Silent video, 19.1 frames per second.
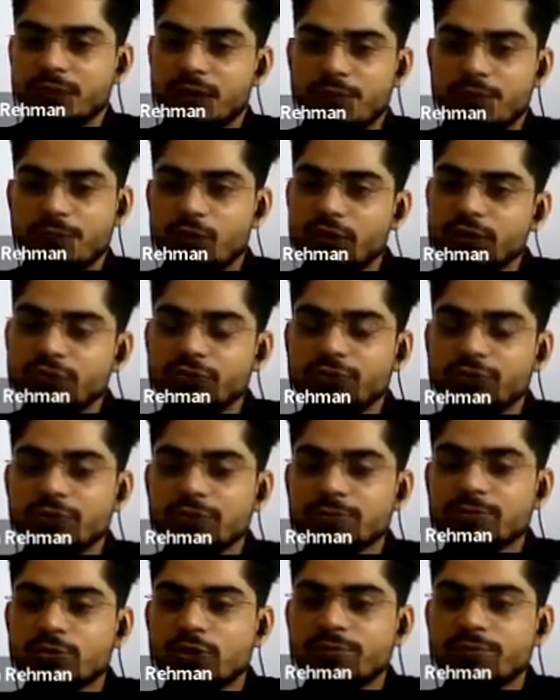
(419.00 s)
Of course you
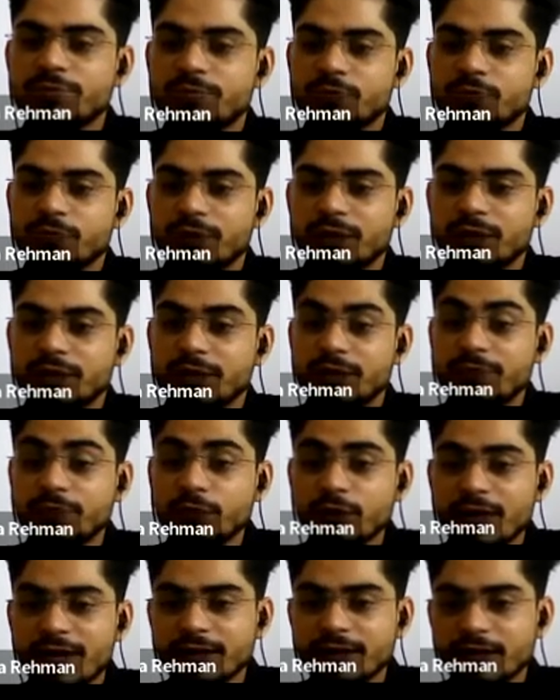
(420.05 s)
can solve, if you will, if
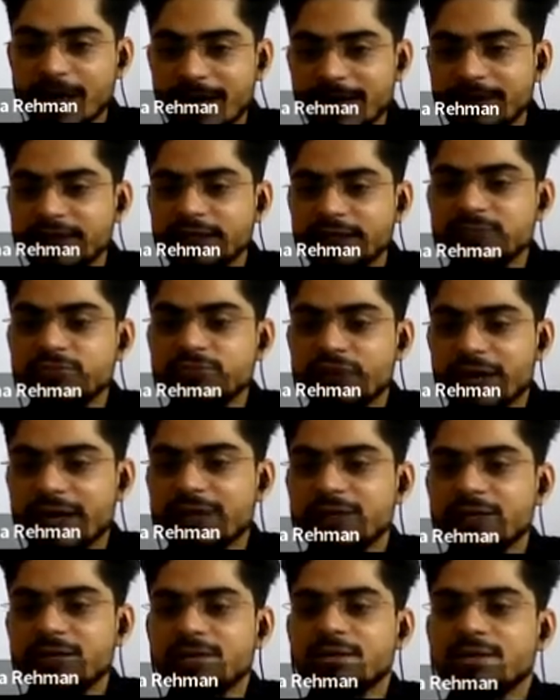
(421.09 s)
you at least try
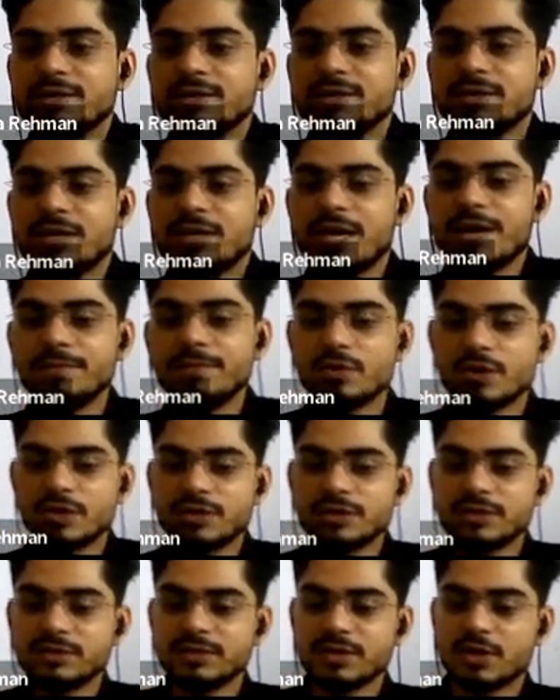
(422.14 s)
now. I am
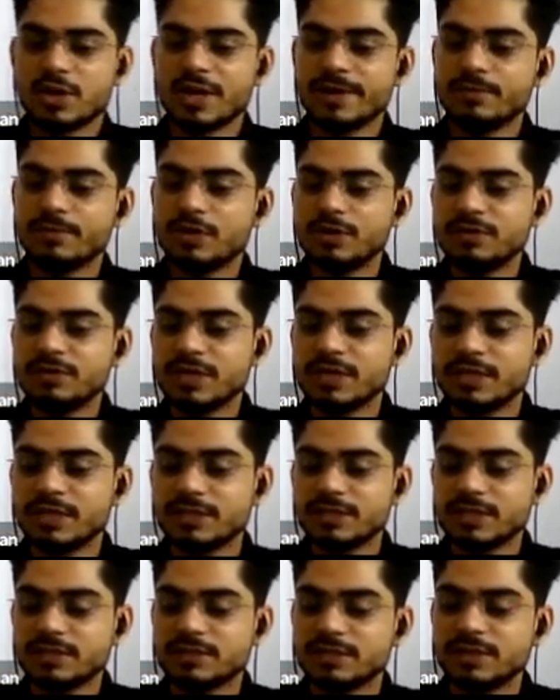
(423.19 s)
not saying
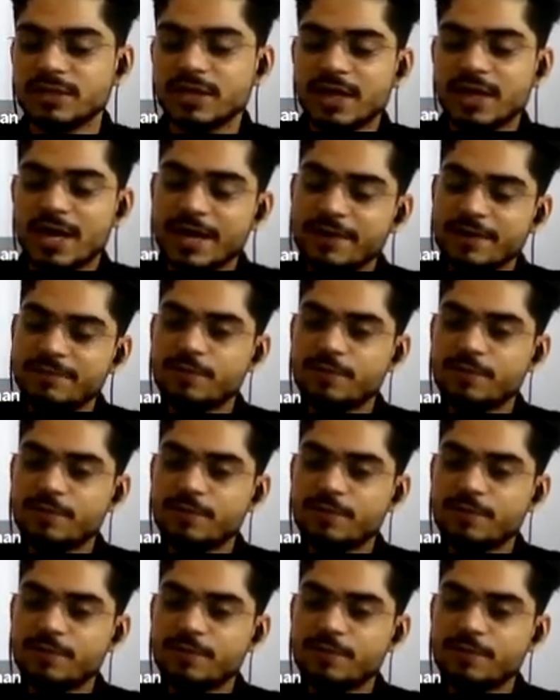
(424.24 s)
just I